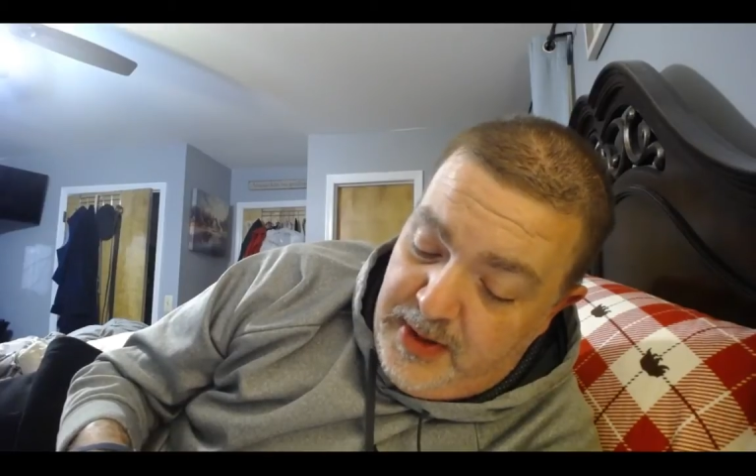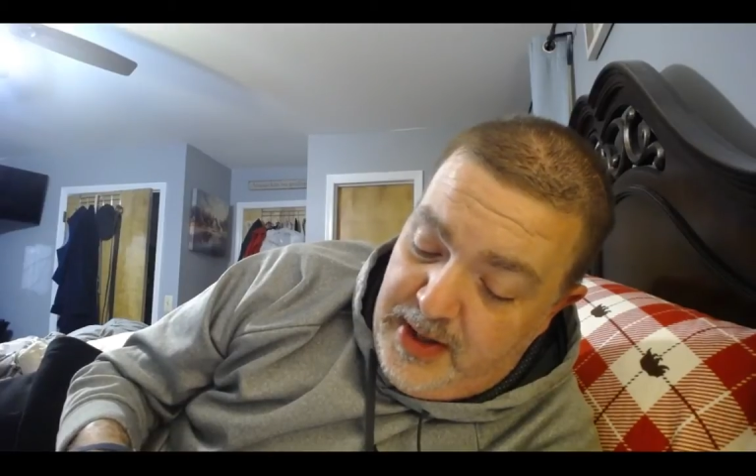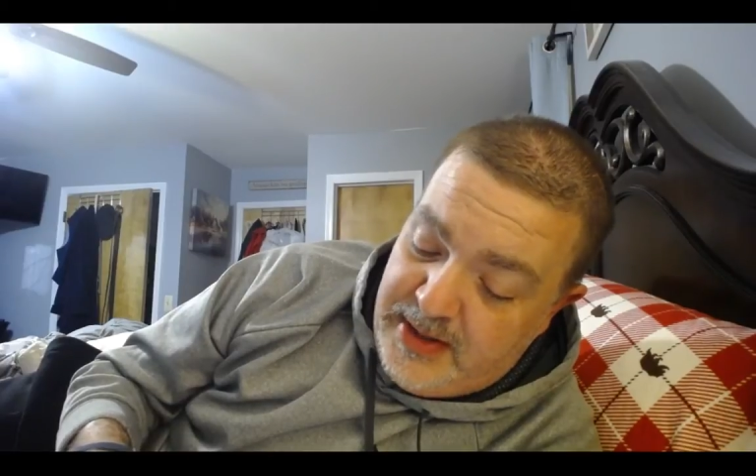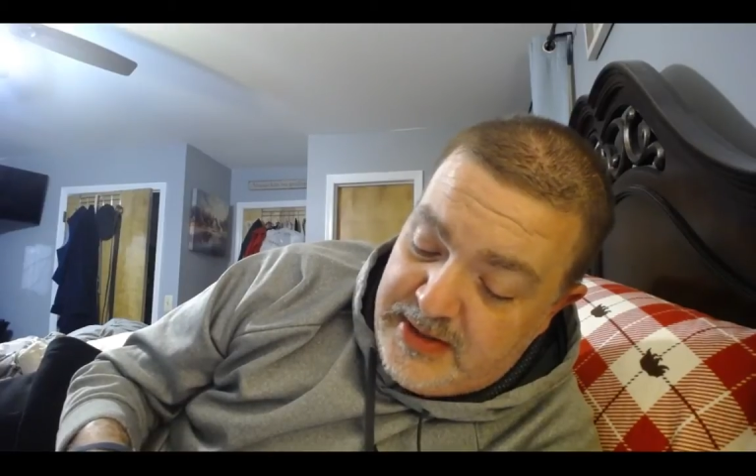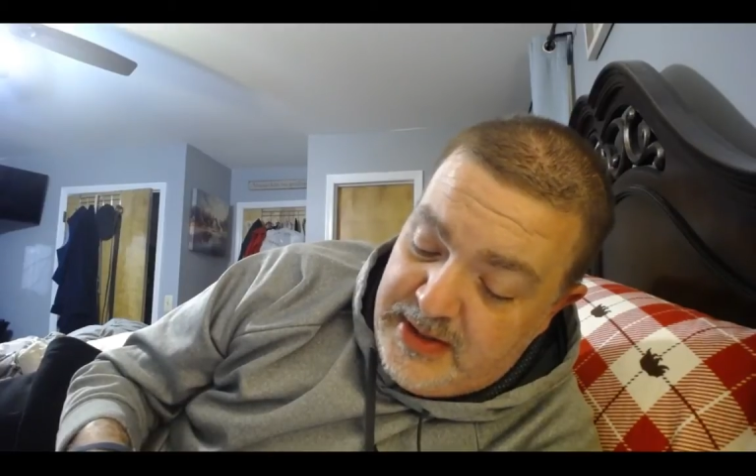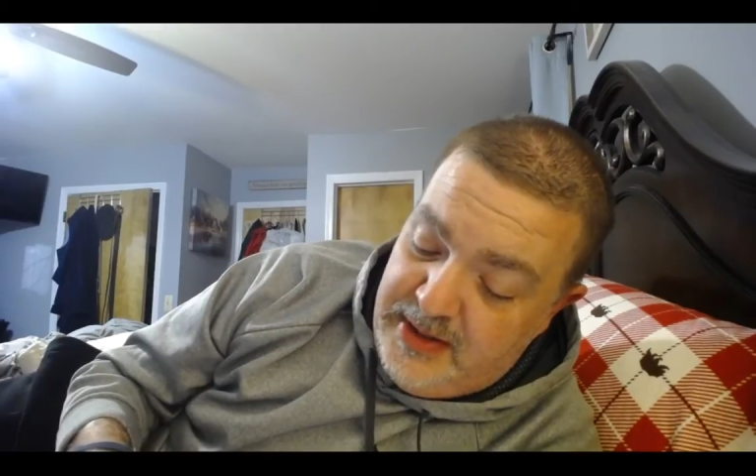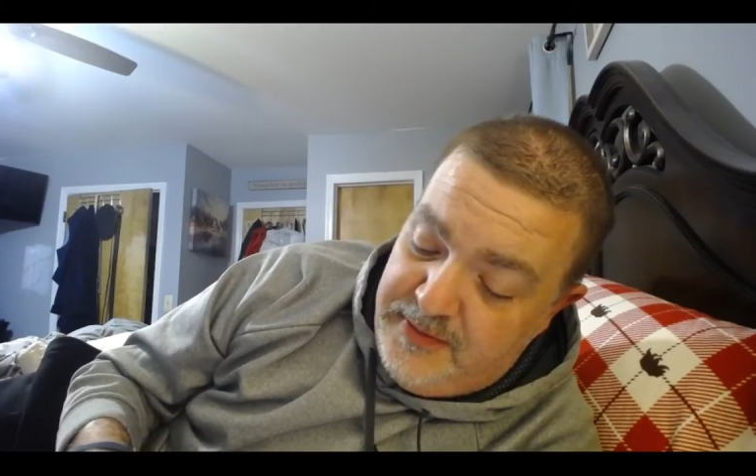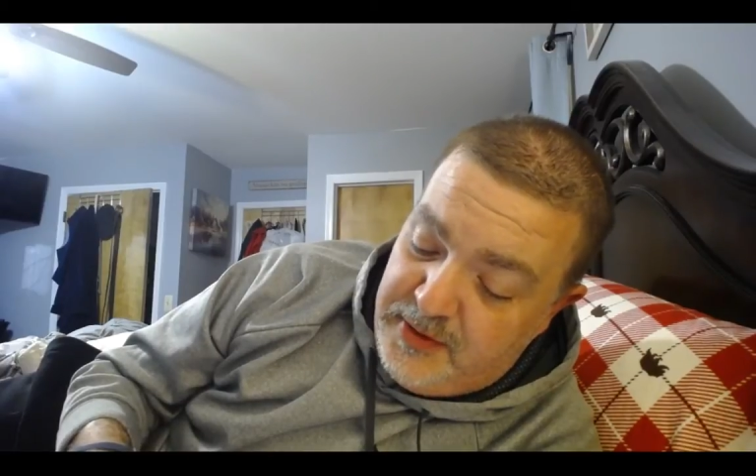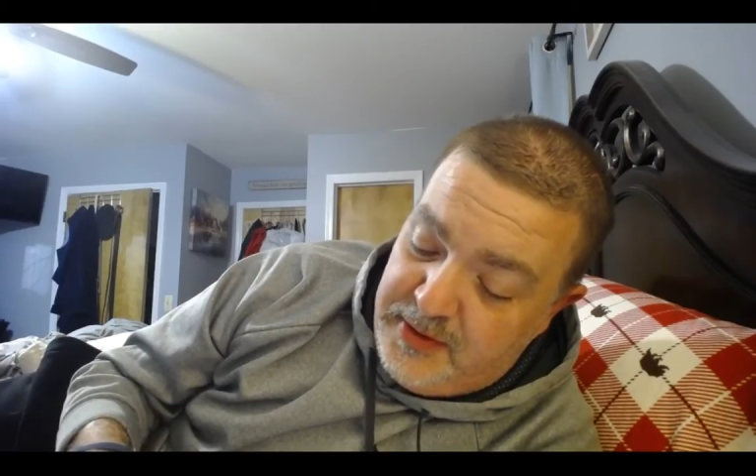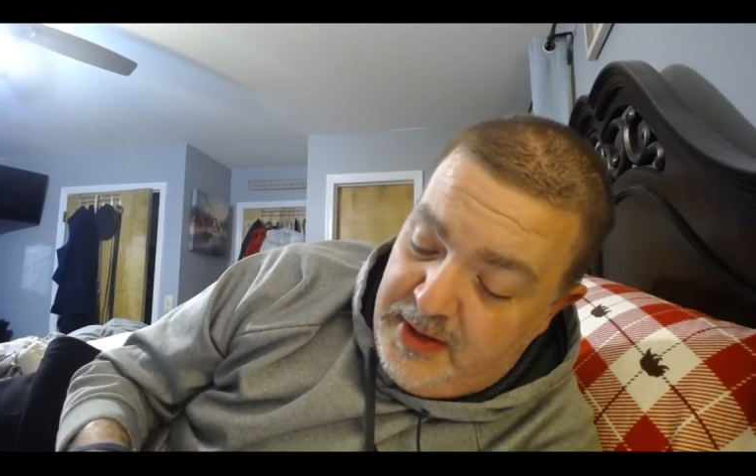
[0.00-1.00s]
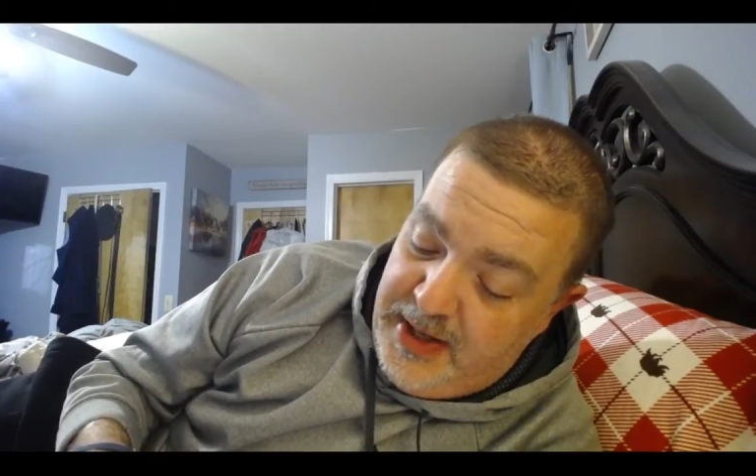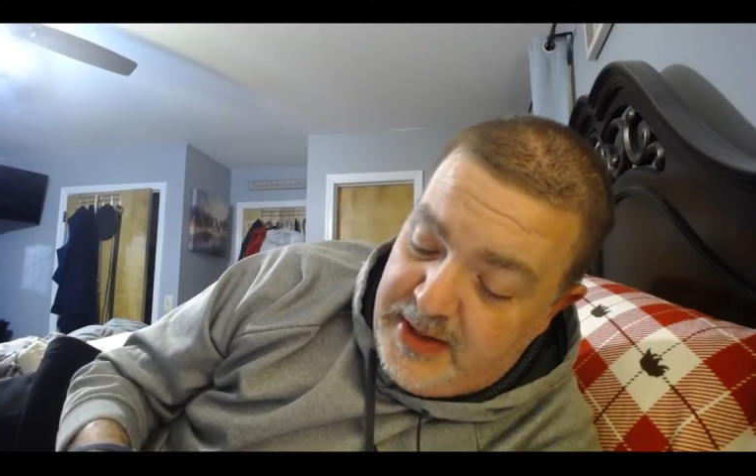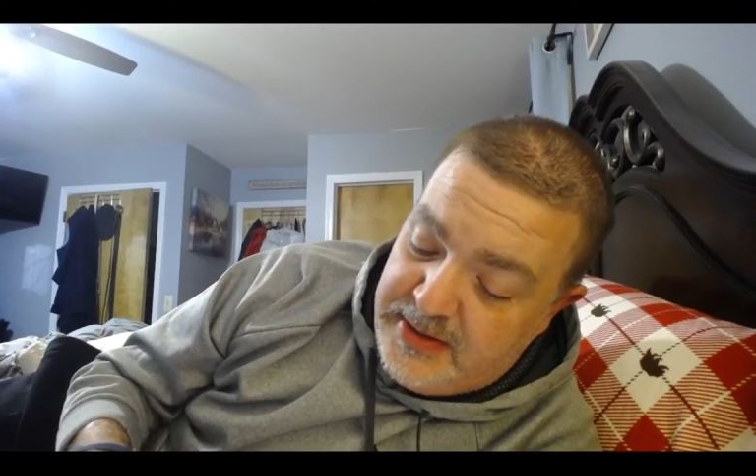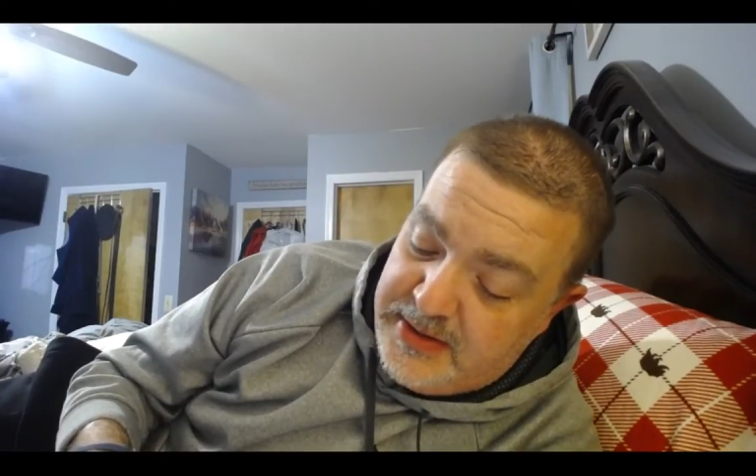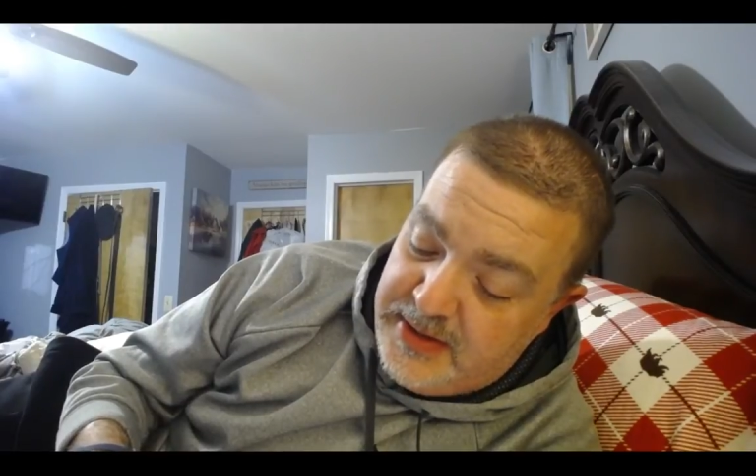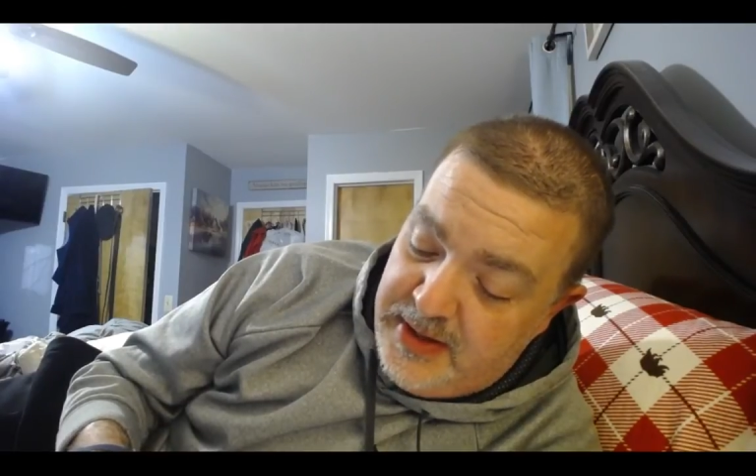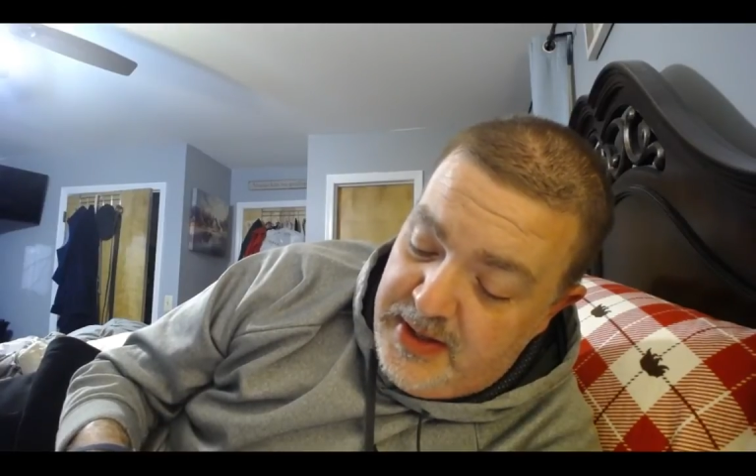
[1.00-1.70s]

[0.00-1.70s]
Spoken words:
at his evil glance